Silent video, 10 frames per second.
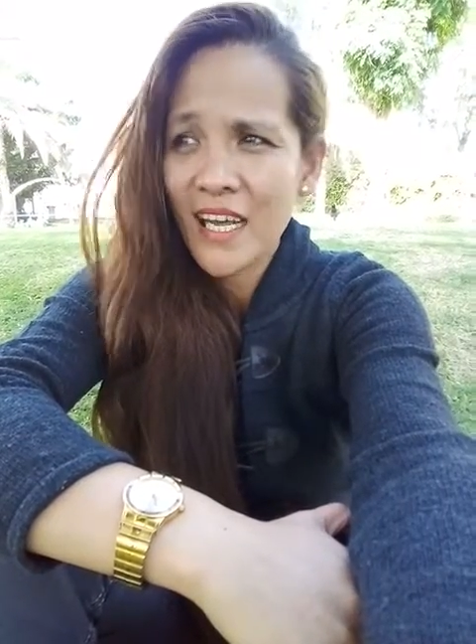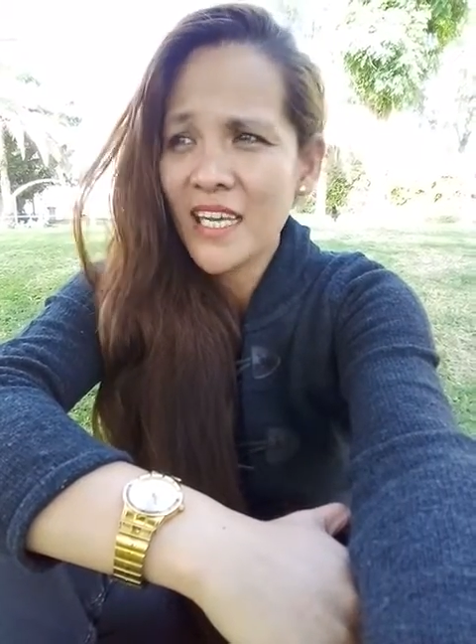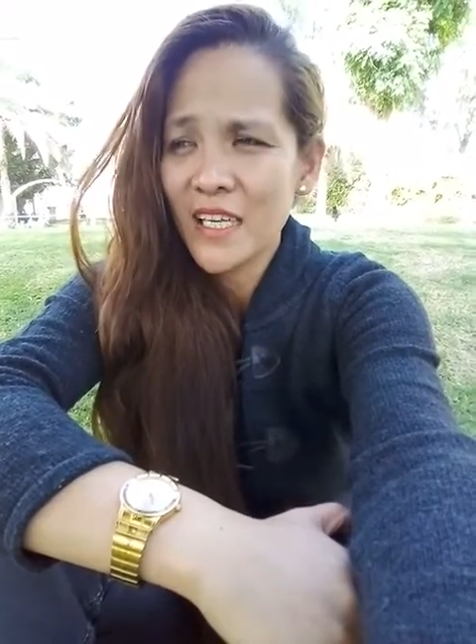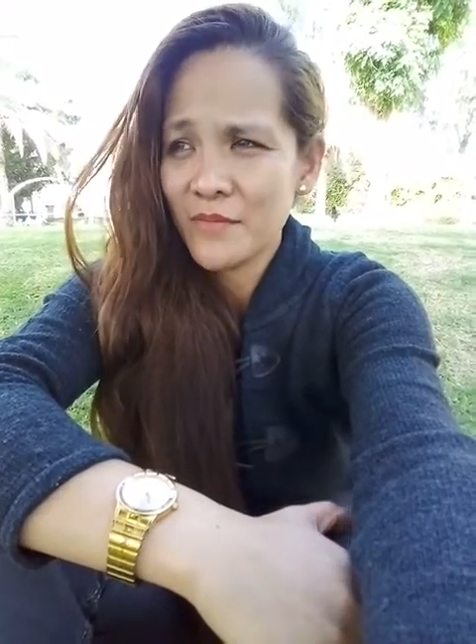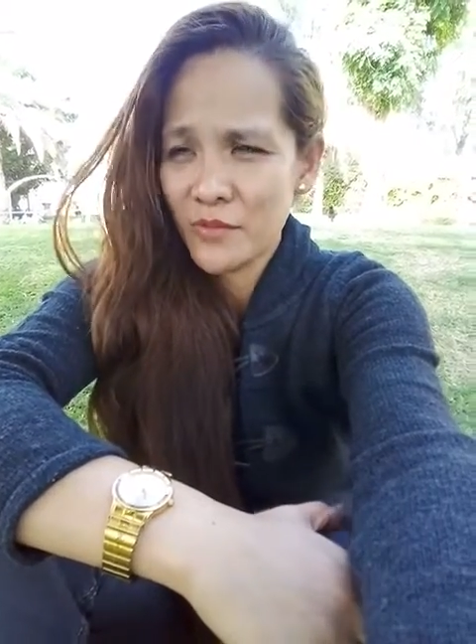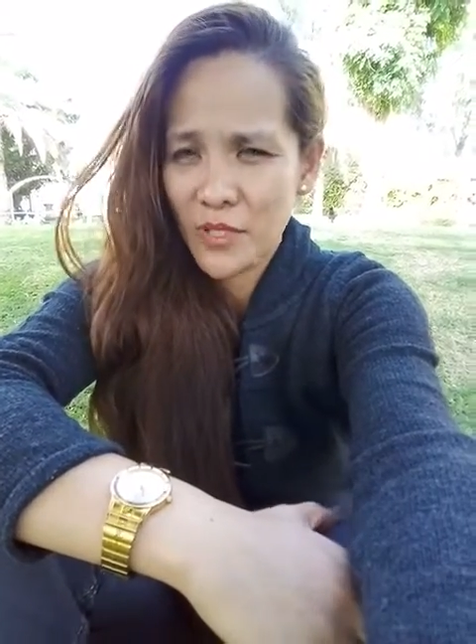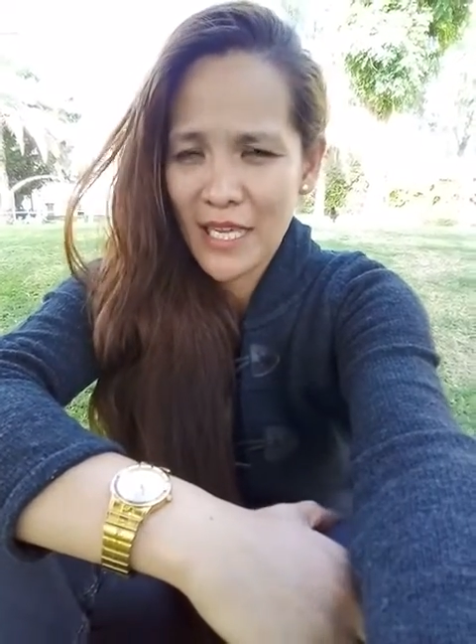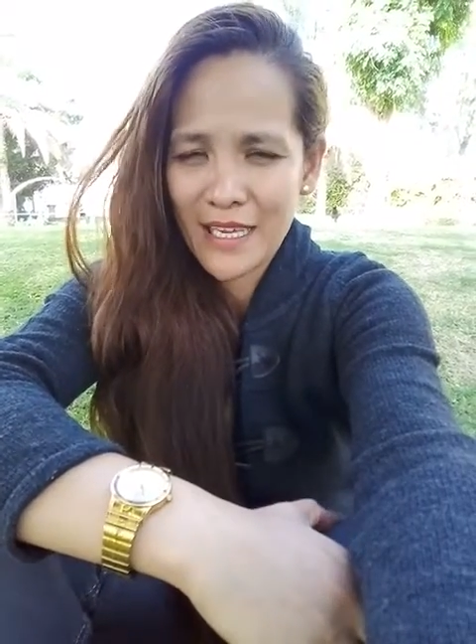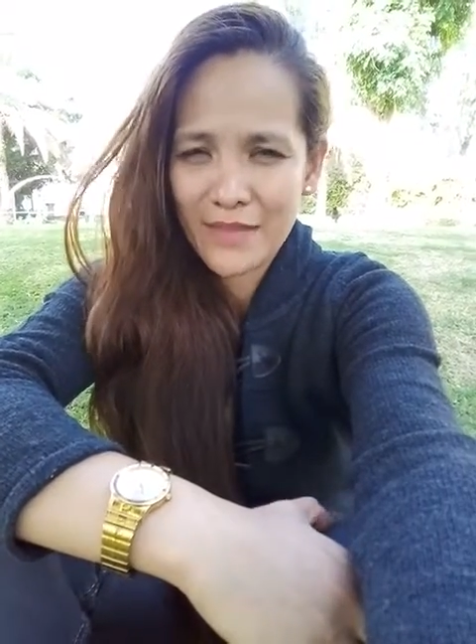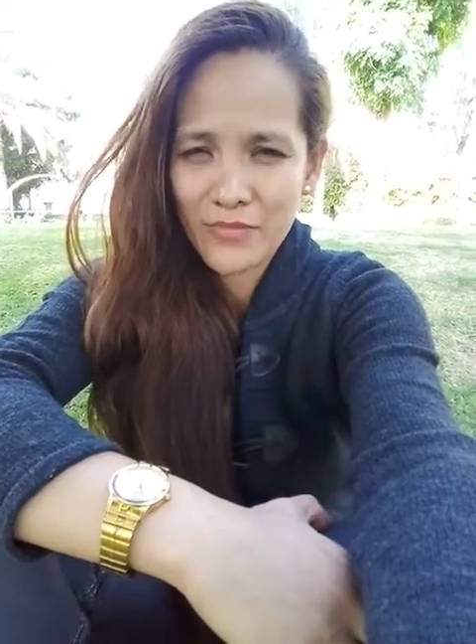I had to
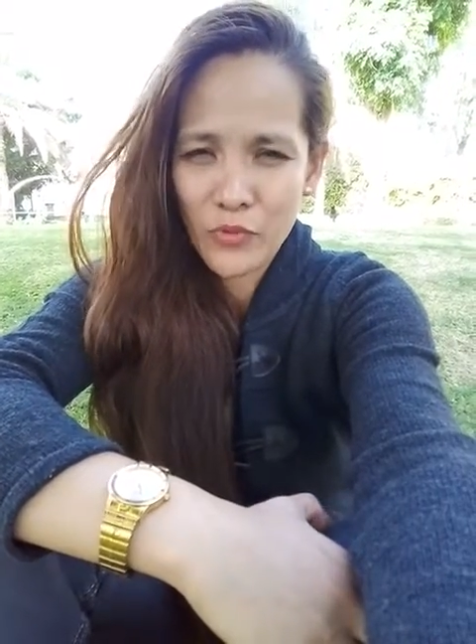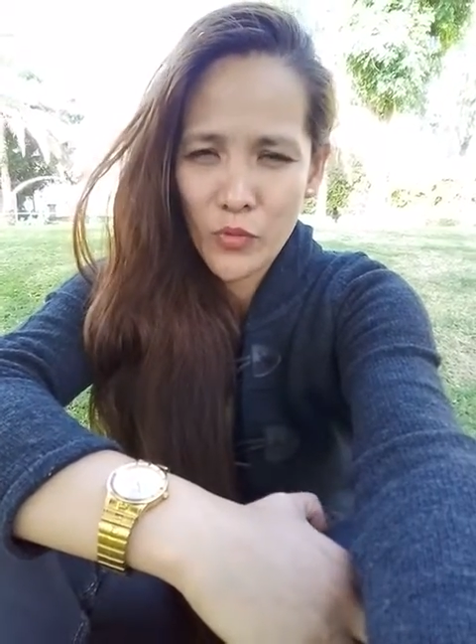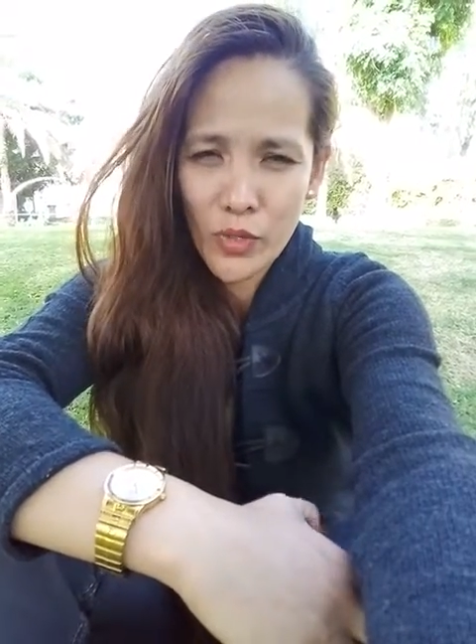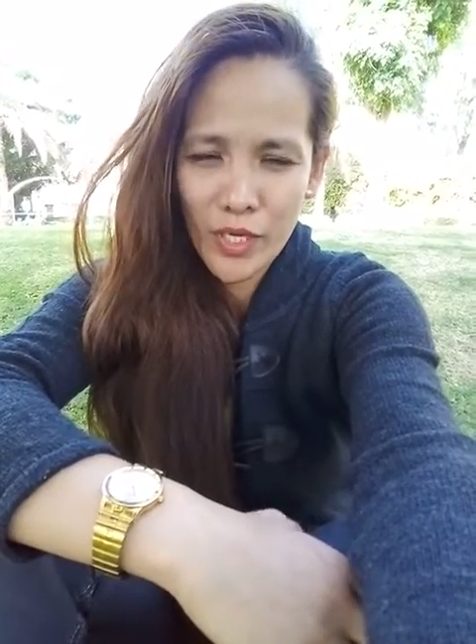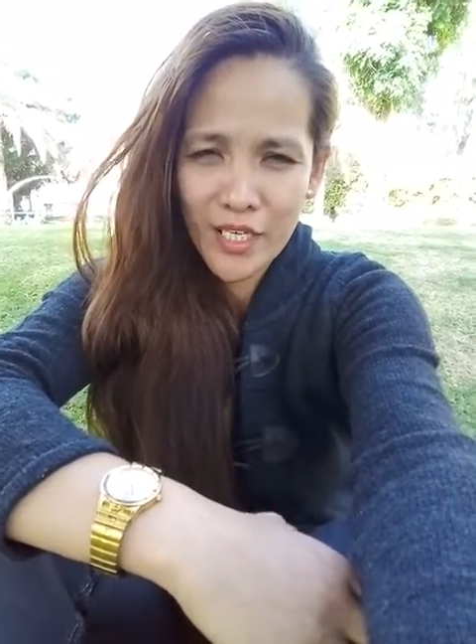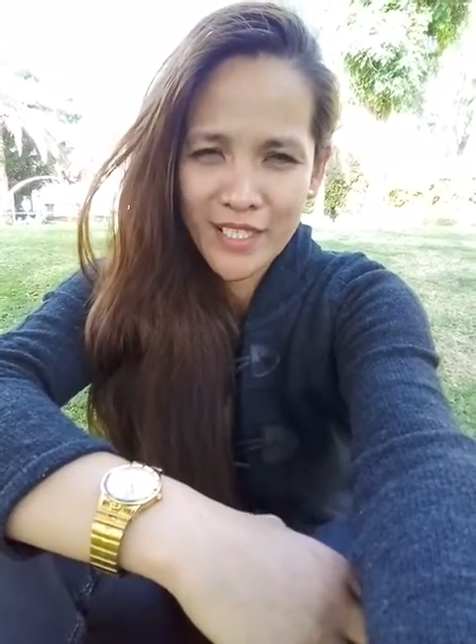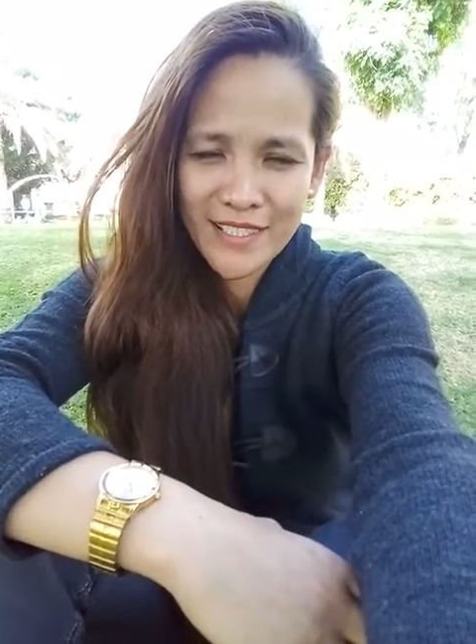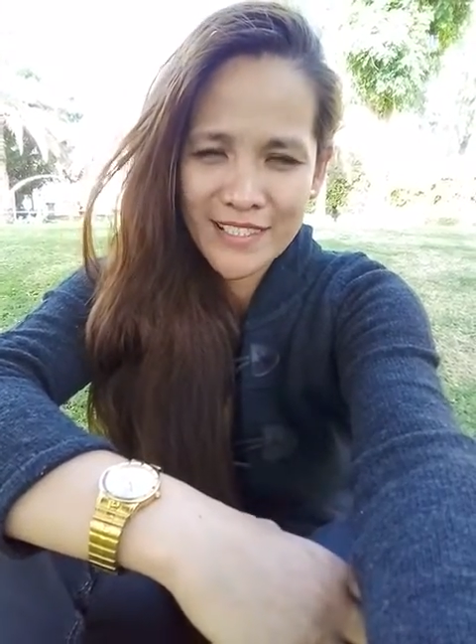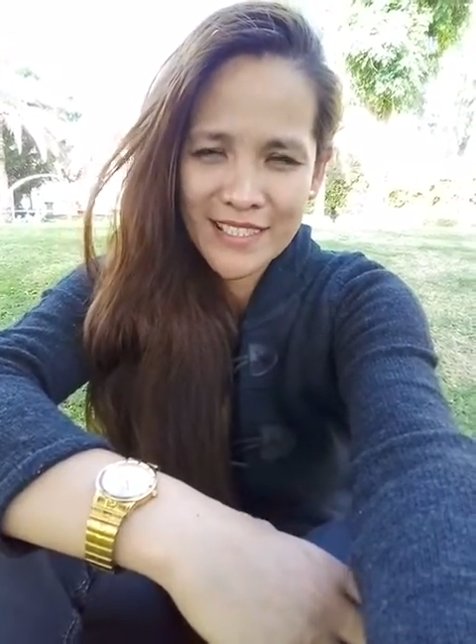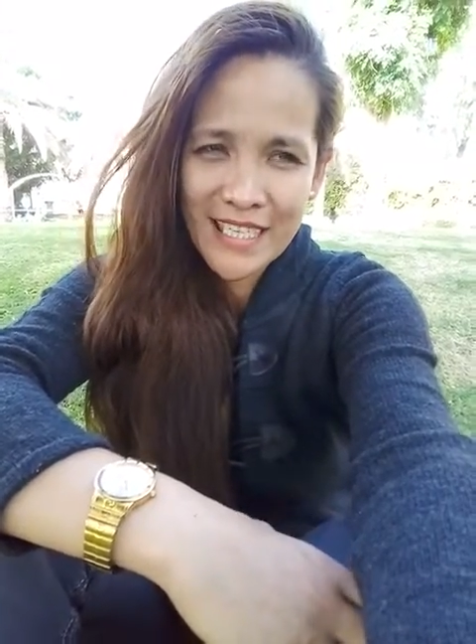have work
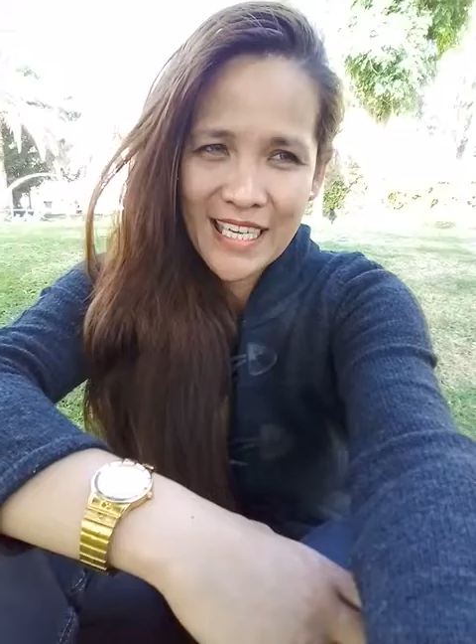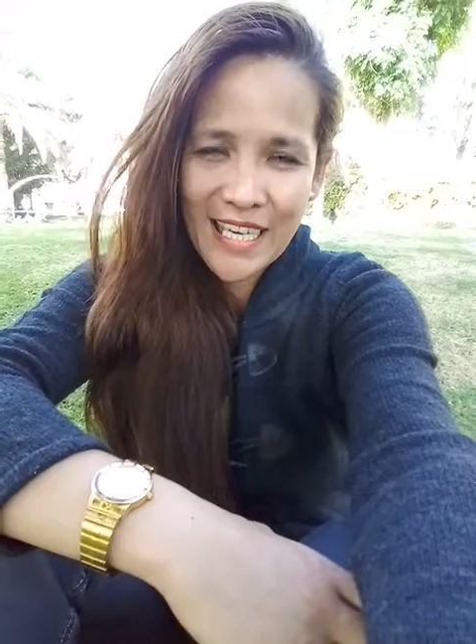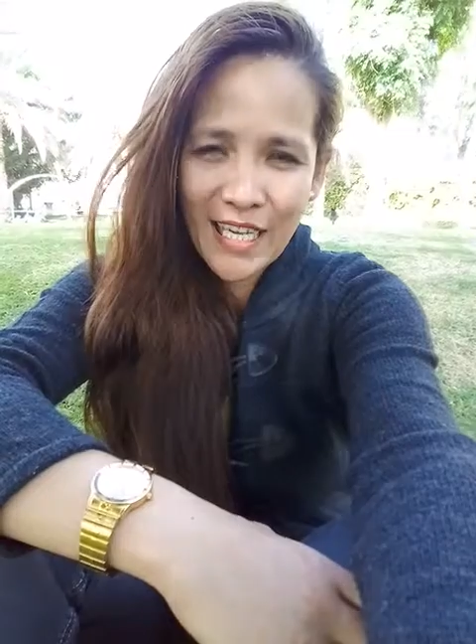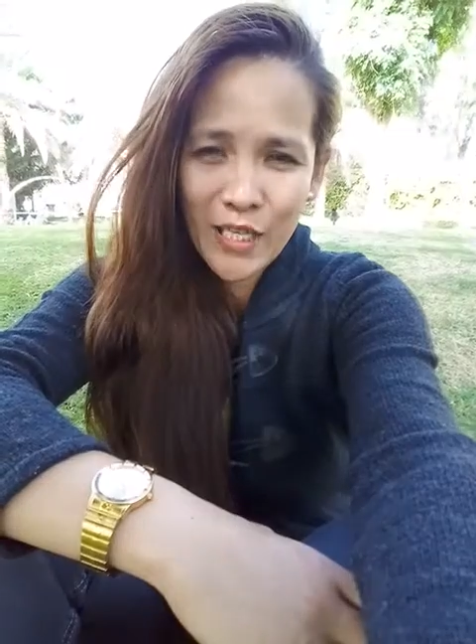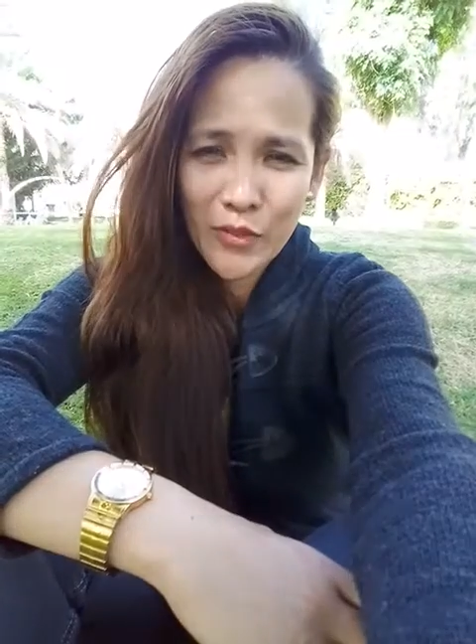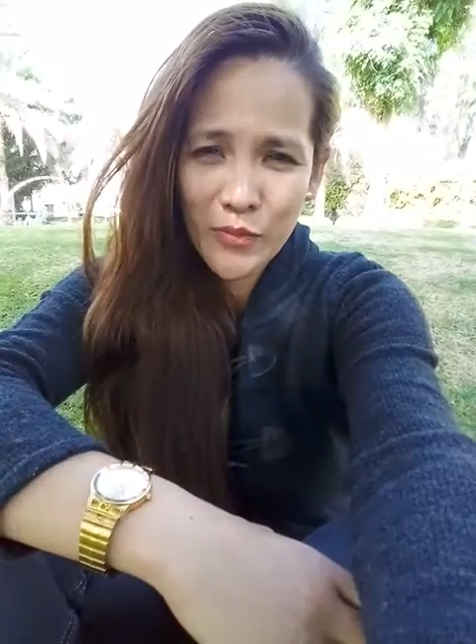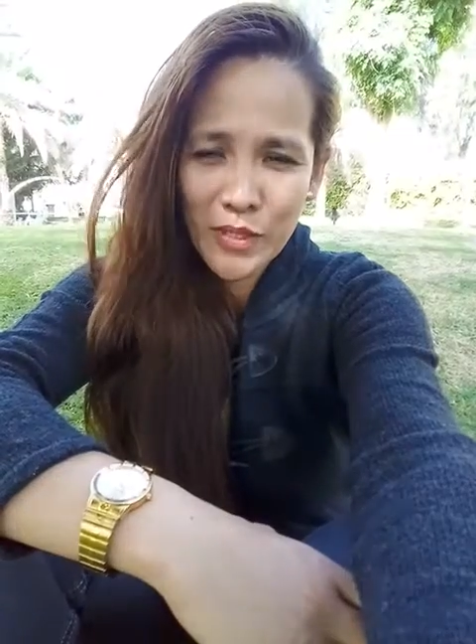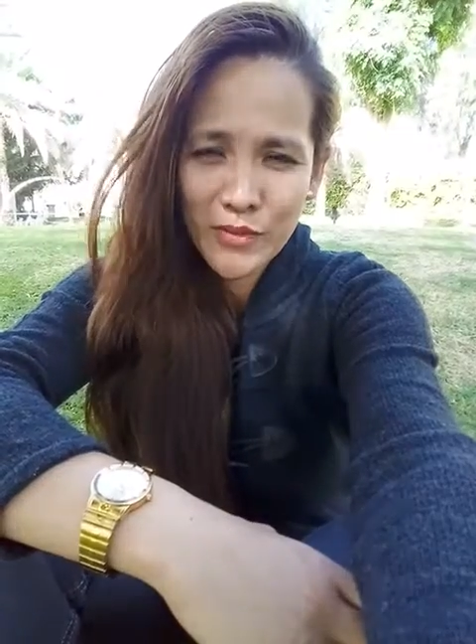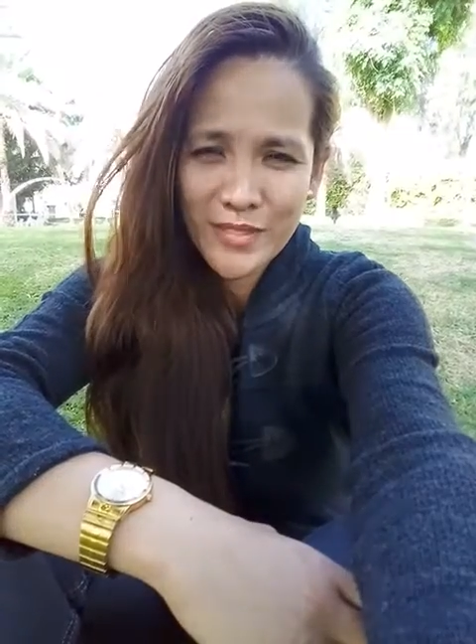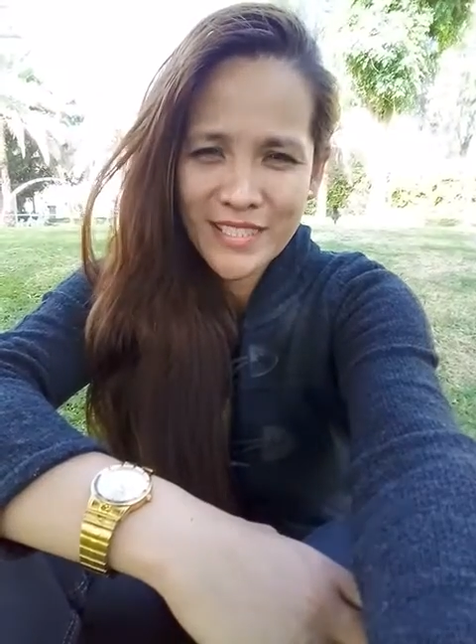I don't
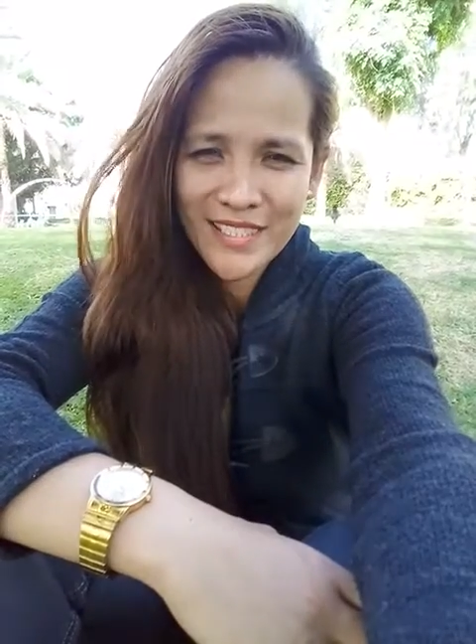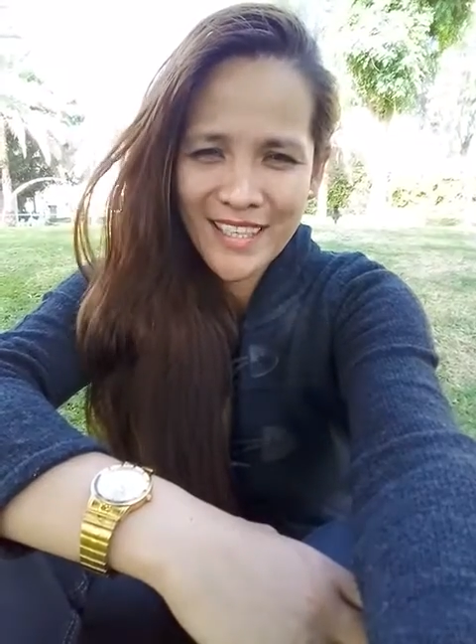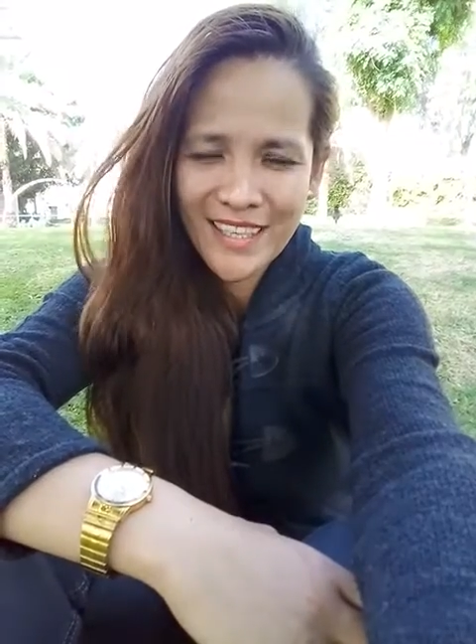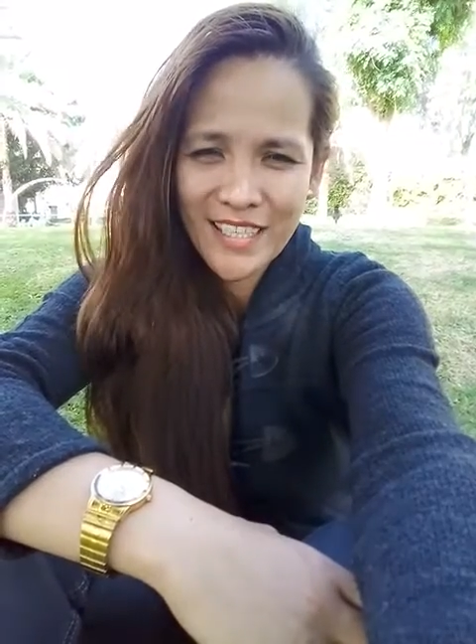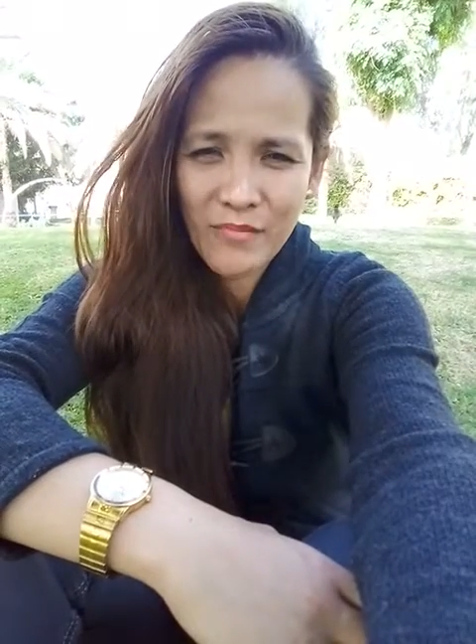want to stay in